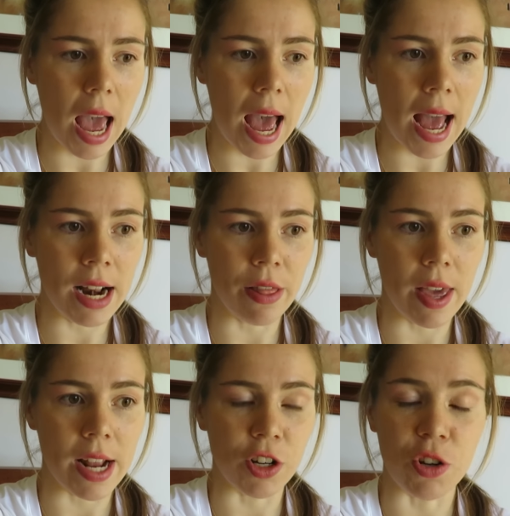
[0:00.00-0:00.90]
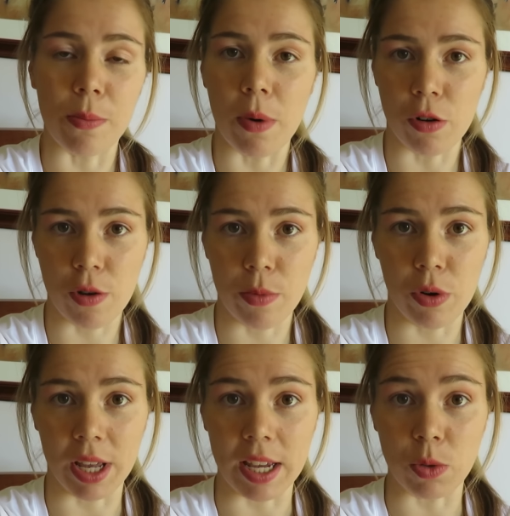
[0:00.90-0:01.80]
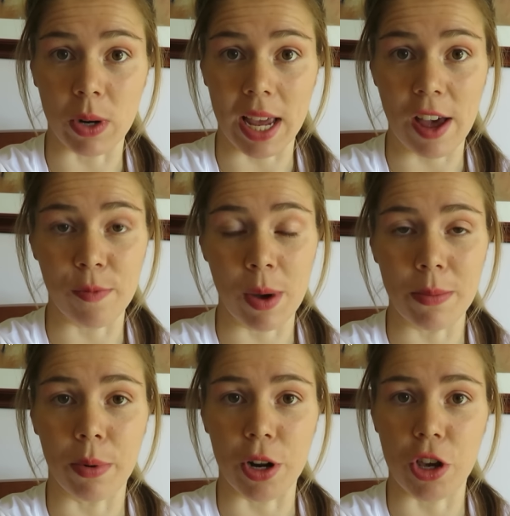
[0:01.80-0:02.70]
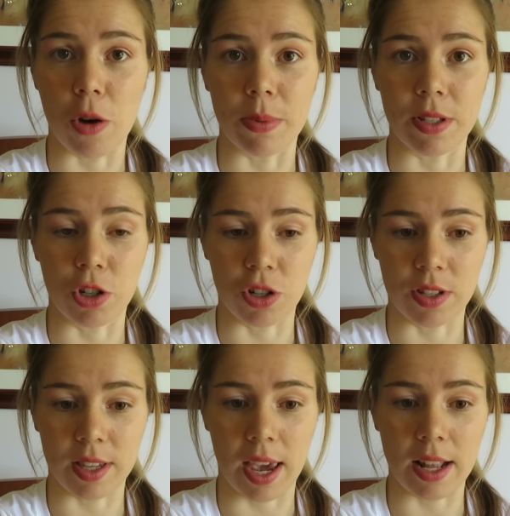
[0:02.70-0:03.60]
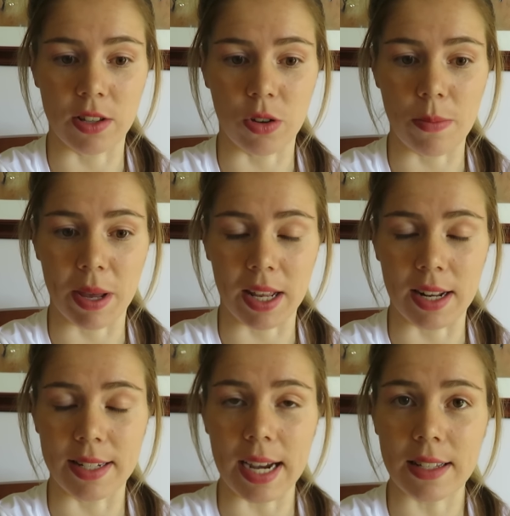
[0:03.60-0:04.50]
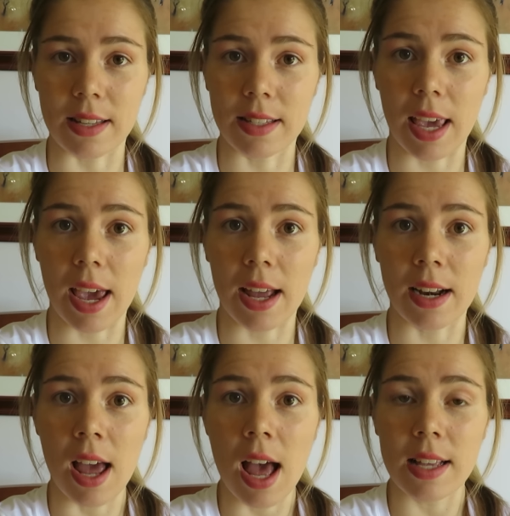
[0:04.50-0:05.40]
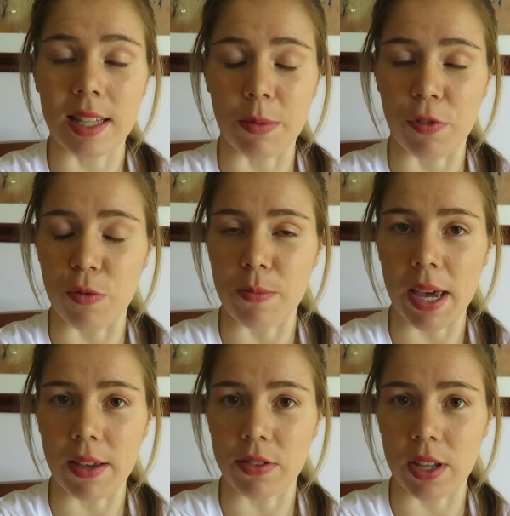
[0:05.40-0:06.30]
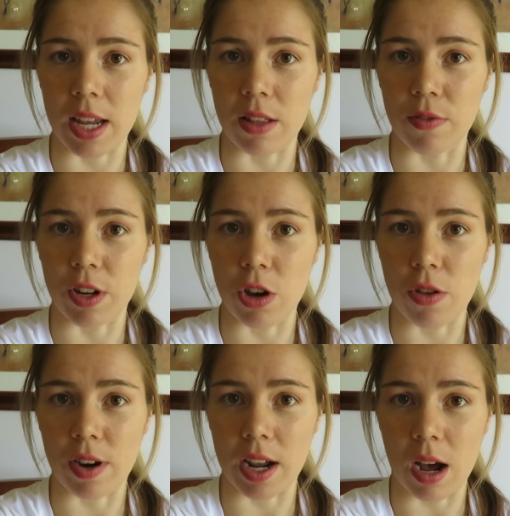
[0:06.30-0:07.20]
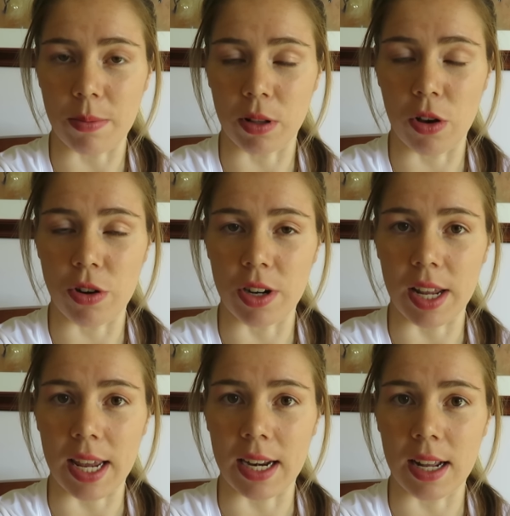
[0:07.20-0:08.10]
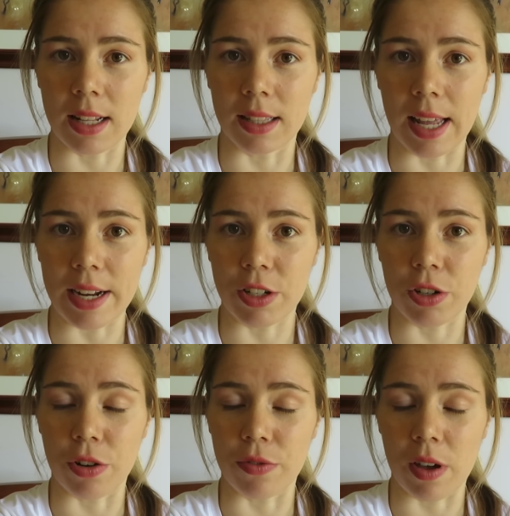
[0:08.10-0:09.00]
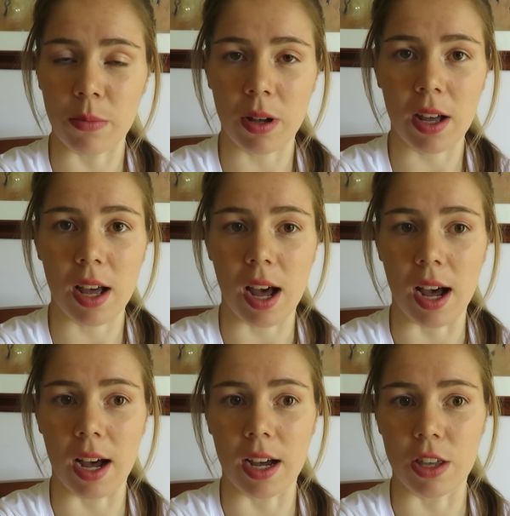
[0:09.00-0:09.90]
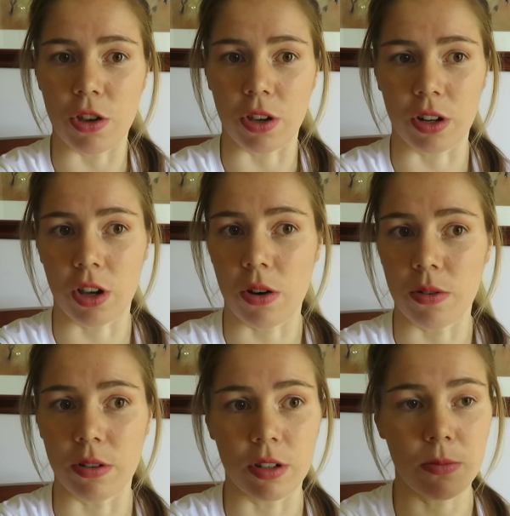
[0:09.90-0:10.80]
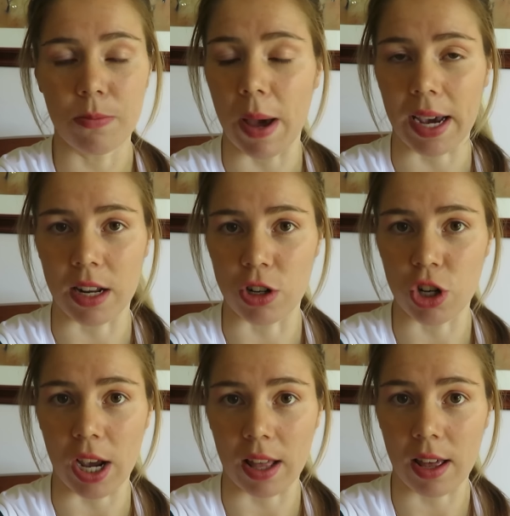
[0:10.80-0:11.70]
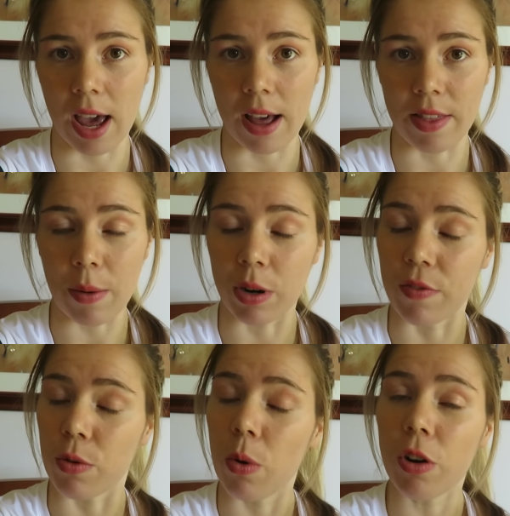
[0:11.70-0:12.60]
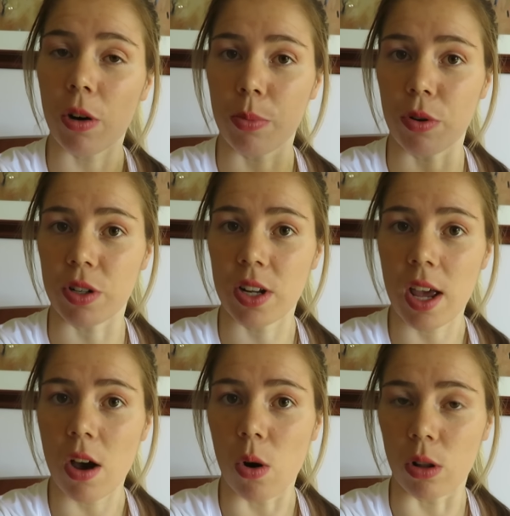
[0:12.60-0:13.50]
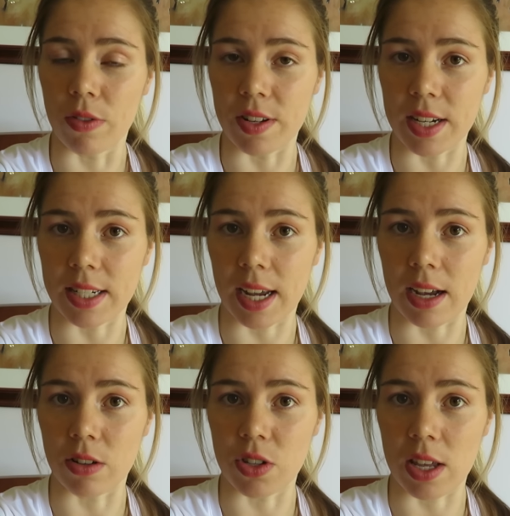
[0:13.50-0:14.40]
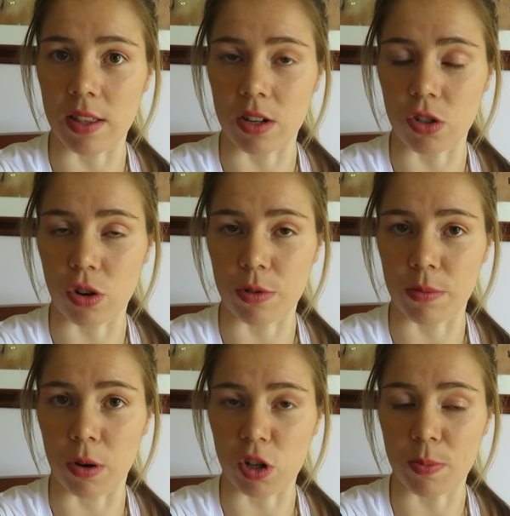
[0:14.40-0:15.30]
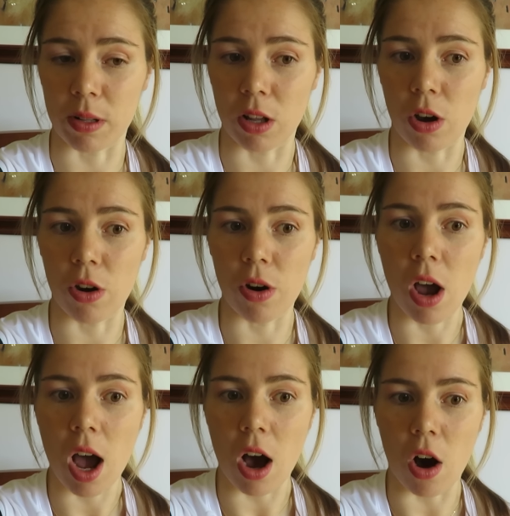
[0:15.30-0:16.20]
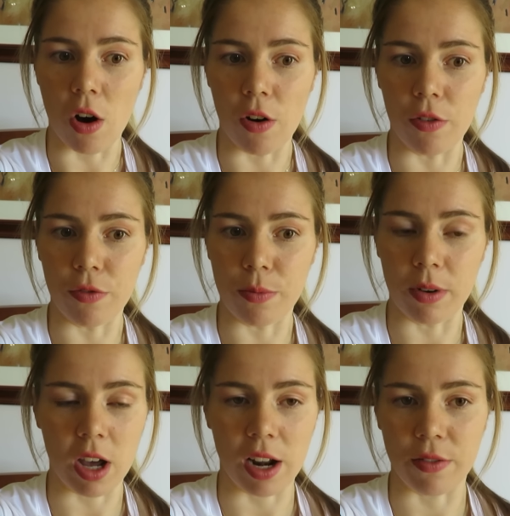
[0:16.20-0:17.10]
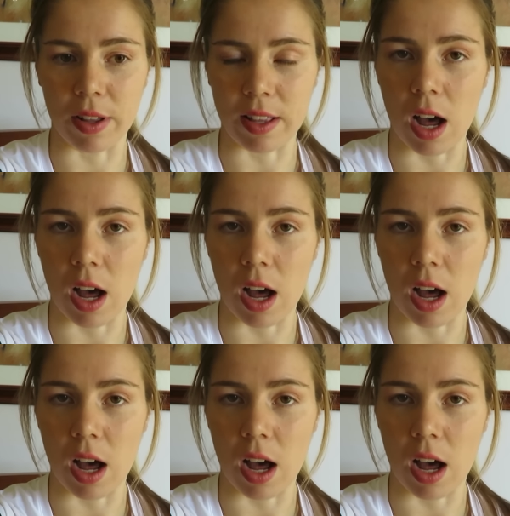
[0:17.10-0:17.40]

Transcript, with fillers: and then tomorrow morning is when I have my body composition scan. So I'm getting a DEXA scan. Some of you may have seen the video that I uploaded in late November. Uh, you can go and back and check out that one if you want. I'll put all of the details in the description box below of kind of like a